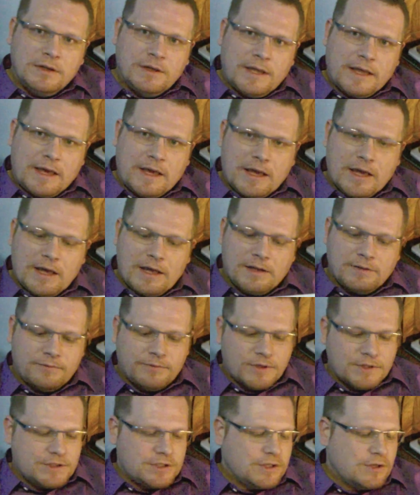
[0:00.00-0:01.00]
and
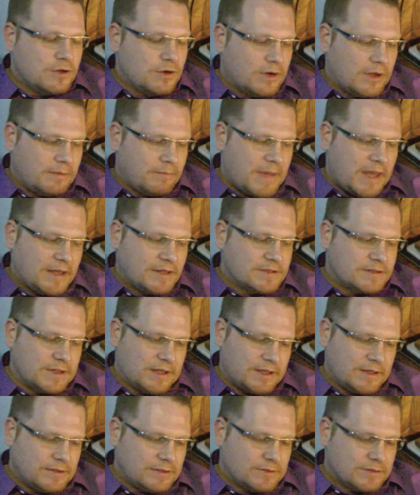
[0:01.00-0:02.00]
for two it makes
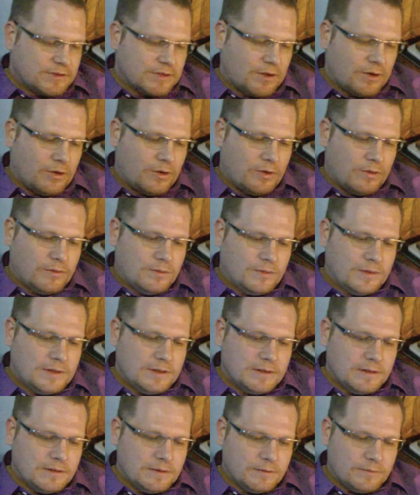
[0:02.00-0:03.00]
it so
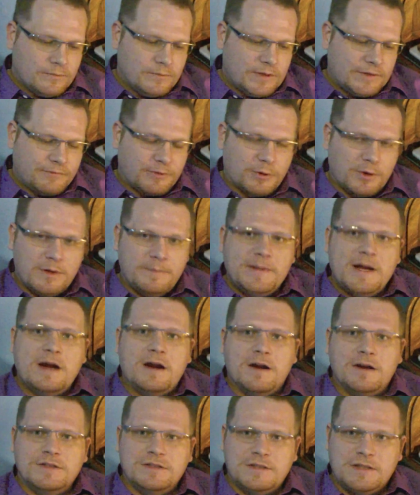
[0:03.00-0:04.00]
if a
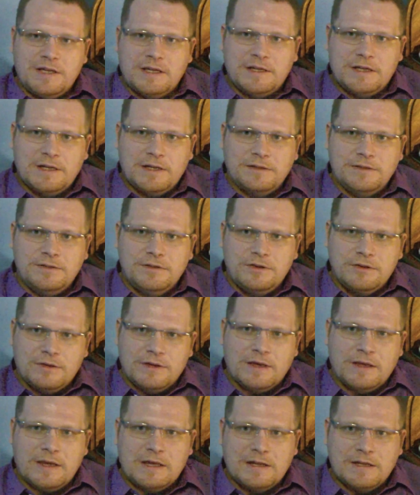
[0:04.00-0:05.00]
repair is needed you
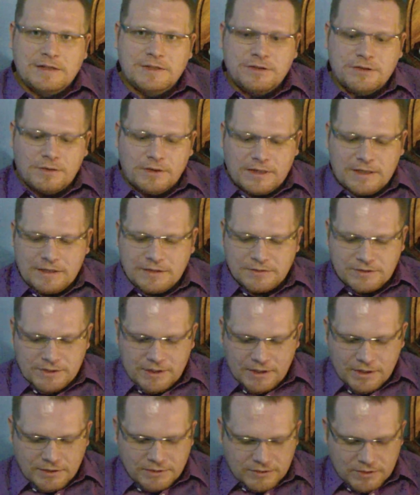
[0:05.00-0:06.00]
can get into it
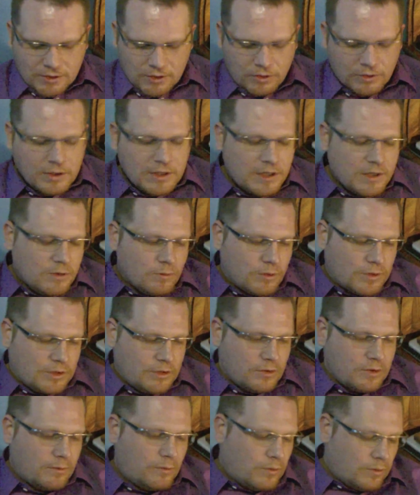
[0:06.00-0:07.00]
easier. So when
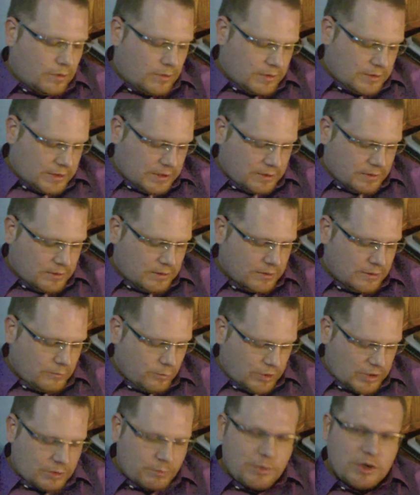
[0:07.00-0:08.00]
you
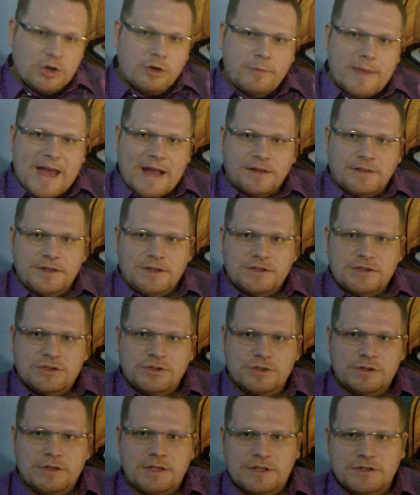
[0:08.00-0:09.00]
peel back
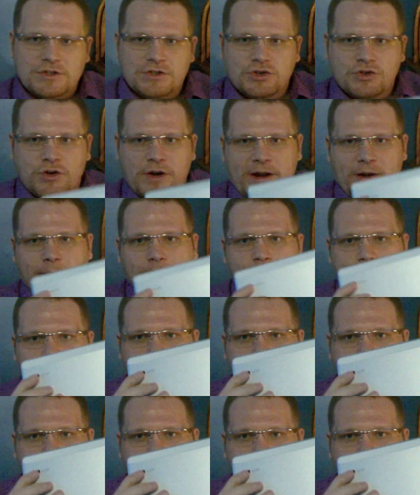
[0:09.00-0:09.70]
this strip,